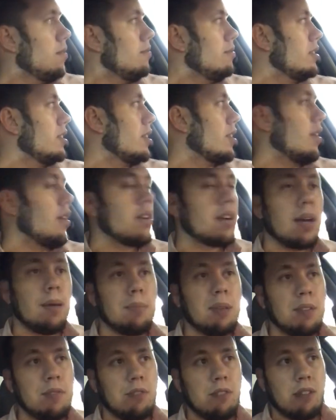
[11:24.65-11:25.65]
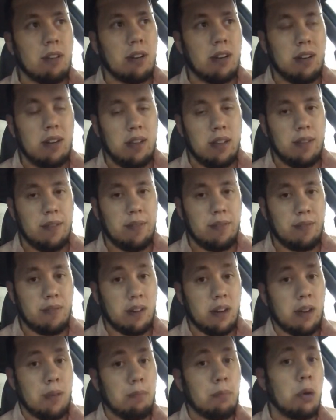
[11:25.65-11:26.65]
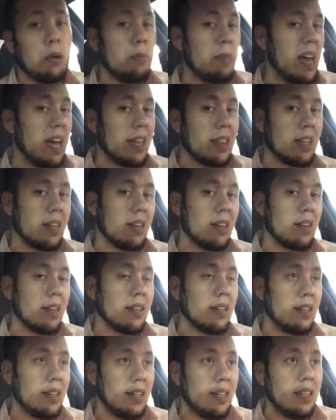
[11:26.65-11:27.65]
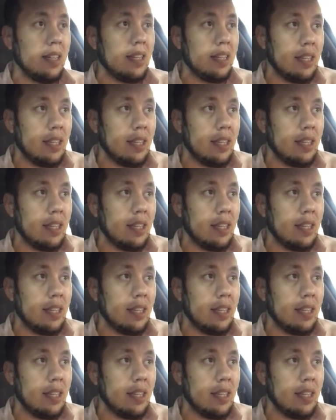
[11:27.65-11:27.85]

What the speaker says: what you're all coming for, we're going to pull back the curtain